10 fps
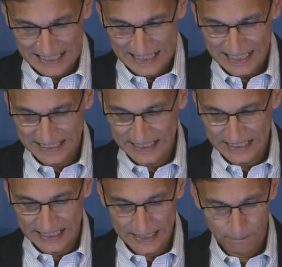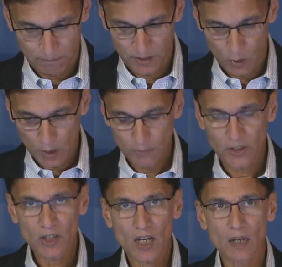I think, uh, you know, what I'm going to
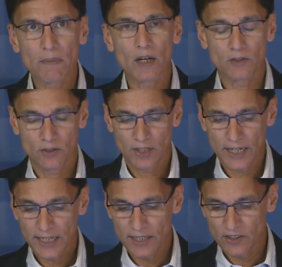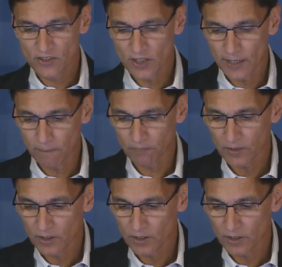talk about today is, um,